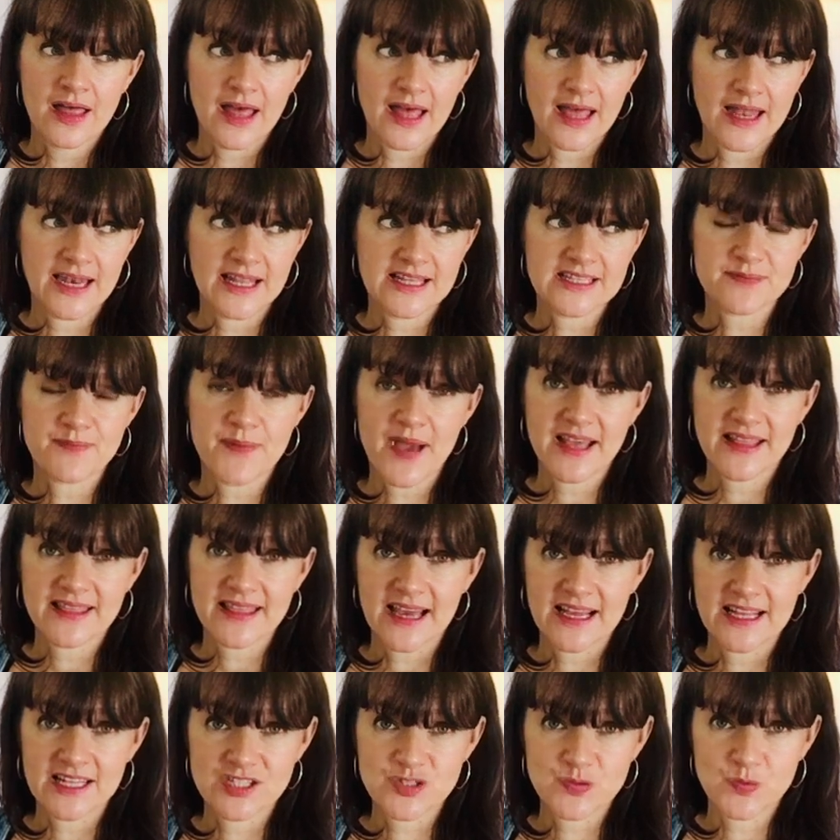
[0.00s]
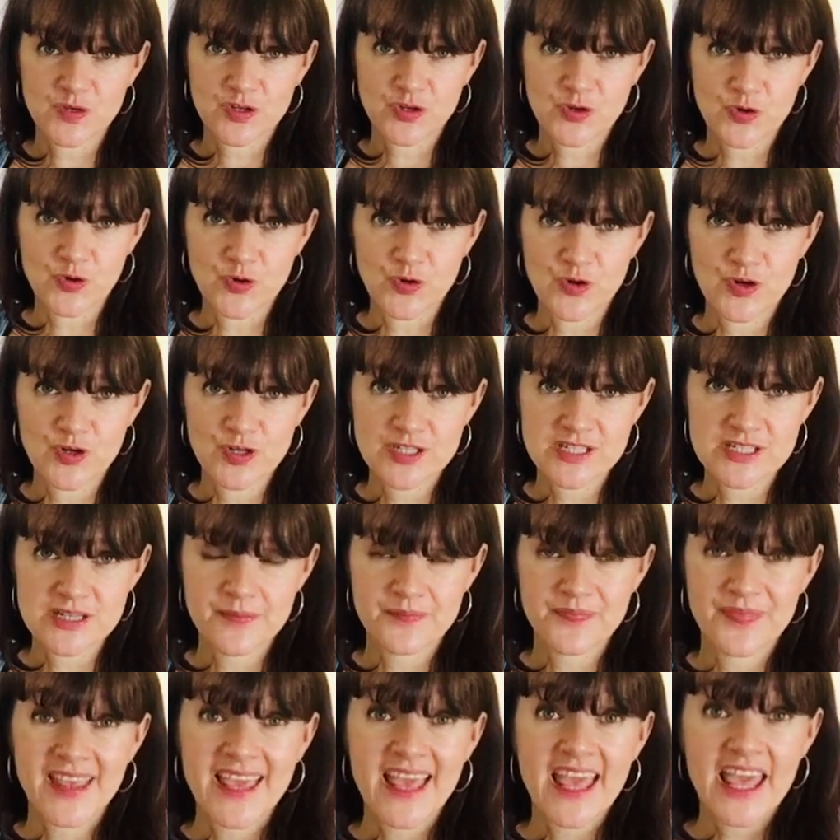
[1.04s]
And let's make that into a chord.
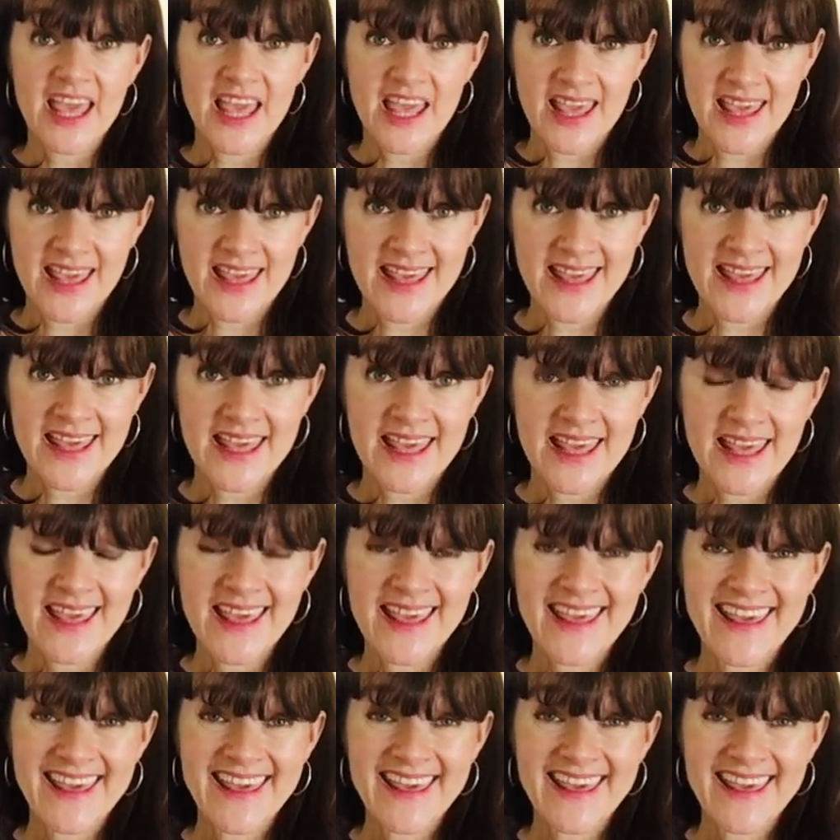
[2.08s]
He ha